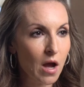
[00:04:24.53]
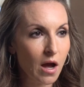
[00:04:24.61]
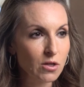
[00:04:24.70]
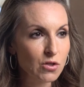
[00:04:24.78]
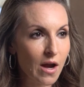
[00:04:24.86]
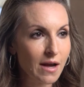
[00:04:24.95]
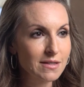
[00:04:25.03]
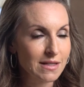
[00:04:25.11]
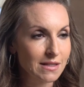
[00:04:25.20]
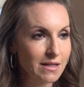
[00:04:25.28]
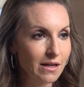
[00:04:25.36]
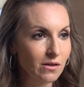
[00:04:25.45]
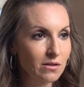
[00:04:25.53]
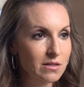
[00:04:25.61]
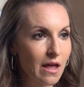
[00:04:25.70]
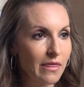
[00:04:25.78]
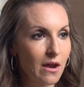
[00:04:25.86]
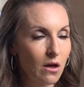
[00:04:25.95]
contract details,
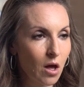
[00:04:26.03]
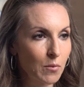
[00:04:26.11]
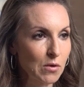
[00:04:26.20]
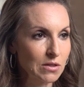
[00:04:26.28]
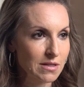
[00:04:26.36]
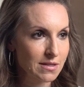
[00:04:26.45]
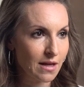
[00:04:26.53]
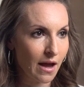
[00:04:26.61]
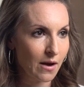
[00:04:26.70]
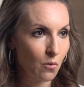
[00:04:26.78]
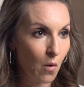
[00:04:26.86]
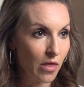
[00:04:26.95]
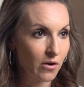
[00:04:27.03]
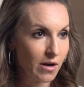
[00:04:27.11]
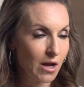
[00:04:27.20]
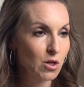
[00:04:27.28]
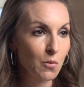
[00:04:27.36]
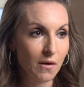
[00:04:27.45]
and that'll help you decide whether or
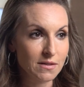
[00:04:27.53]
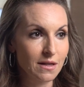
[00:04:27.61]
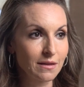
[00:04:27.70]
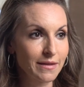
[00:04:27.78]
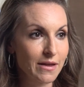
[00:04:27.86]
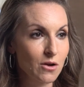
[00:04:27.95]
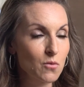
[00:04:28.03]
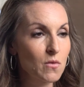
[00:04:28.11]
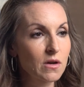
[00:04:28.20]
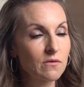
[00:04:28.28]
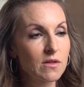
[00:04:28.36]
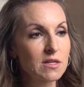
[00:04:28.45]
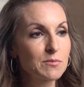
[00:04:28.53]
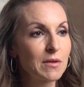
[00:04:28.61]
not you want to layer one of these